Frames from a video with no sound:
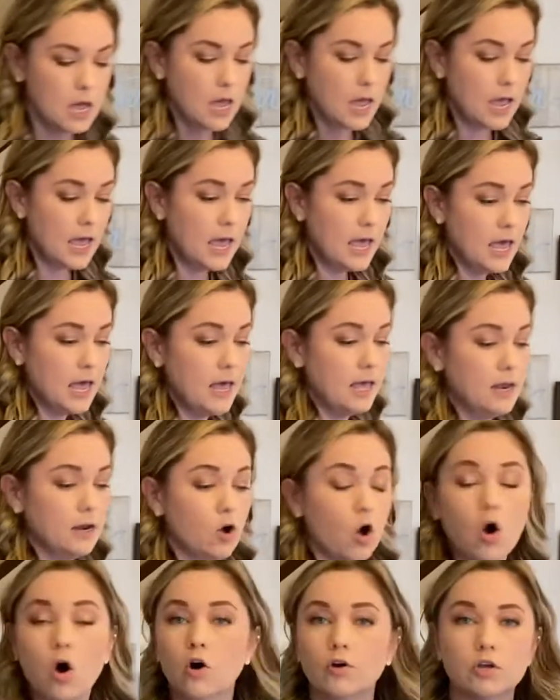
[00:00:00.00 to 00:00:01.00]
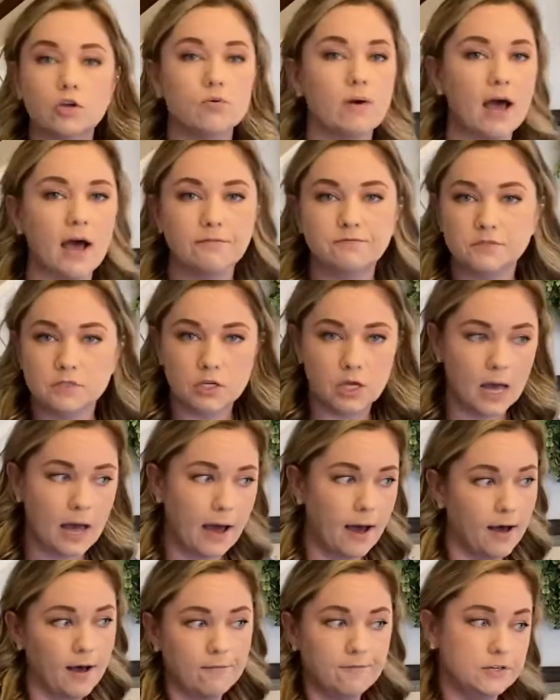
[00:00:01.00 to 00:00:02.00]
And all you have to
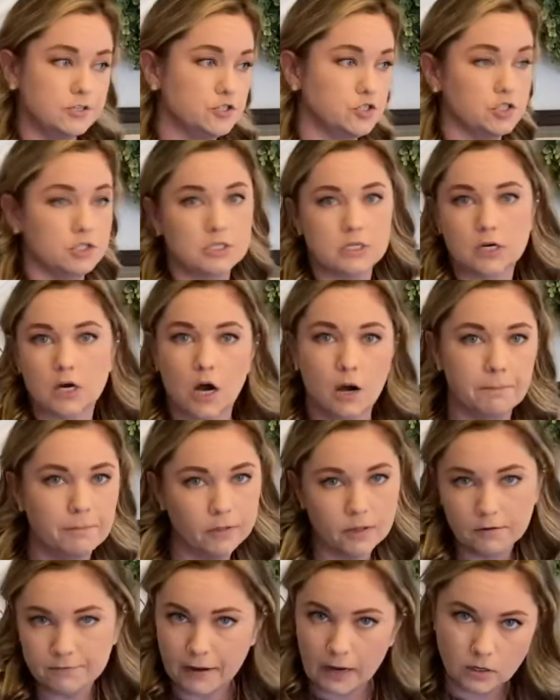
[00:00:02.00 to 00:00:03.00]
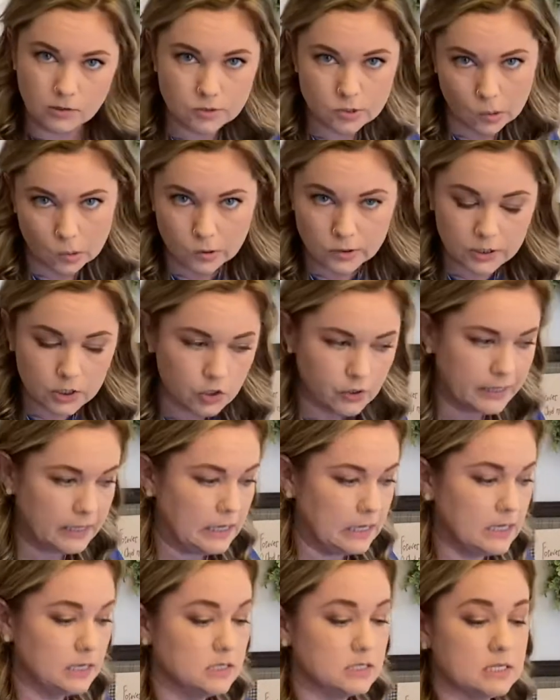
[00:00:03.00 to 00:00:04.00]
have is just a couple of household
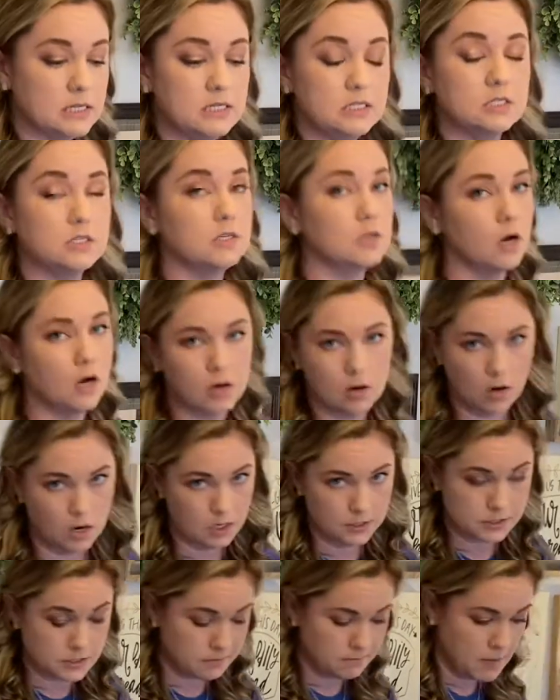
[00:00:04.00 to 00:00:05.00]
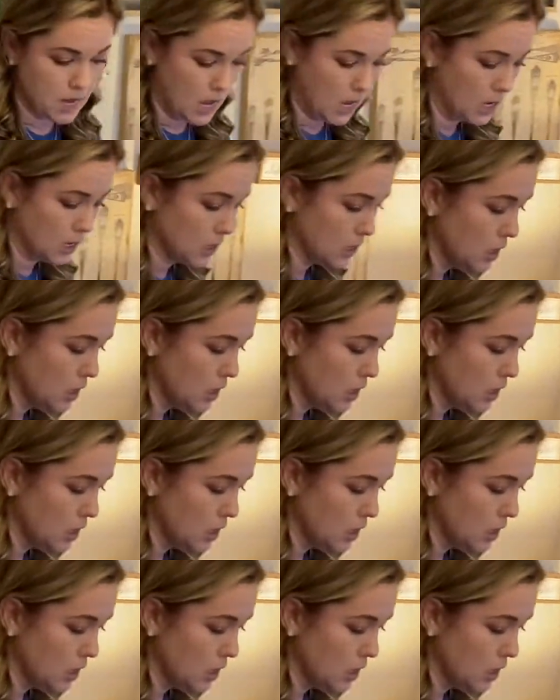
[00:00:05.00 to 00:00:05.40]
ingredients. It's not hard to make.